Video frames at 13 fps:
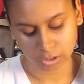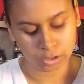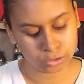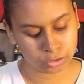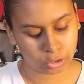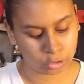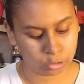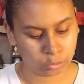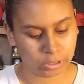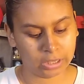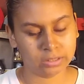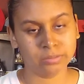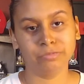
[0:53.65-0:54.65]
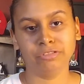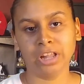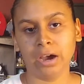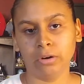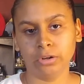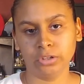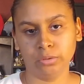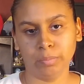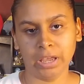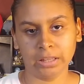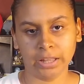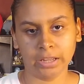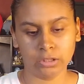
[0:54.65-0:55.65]
So you get some flour, you
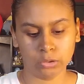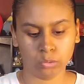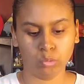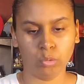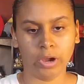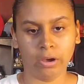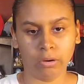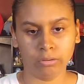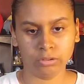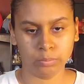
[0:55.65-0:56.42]
make like a little well,